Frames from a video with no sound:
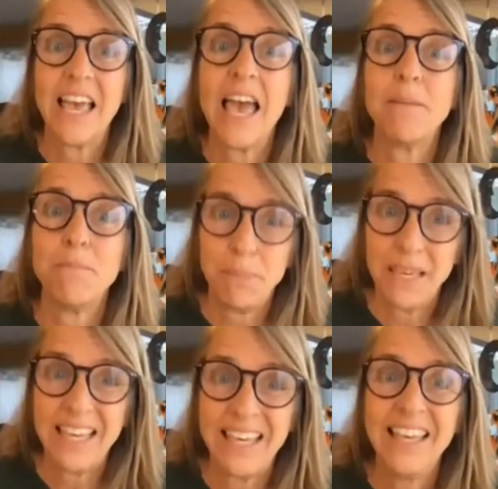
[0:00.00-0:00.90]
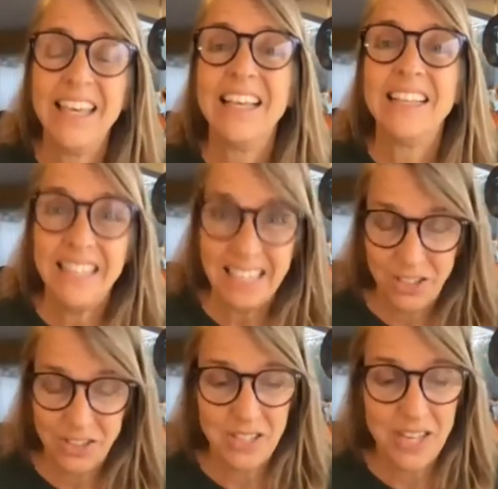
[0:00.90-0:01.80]
and be
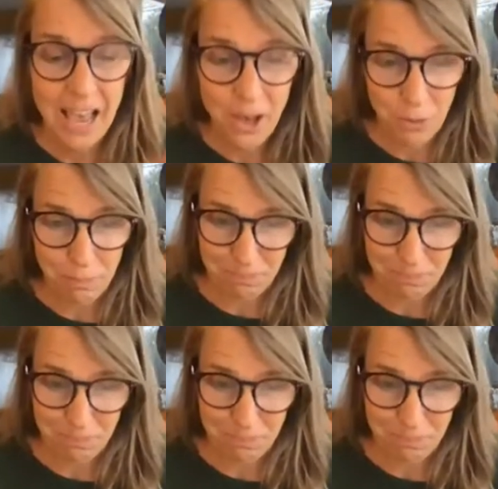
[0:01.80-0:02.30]
leaders, I hope.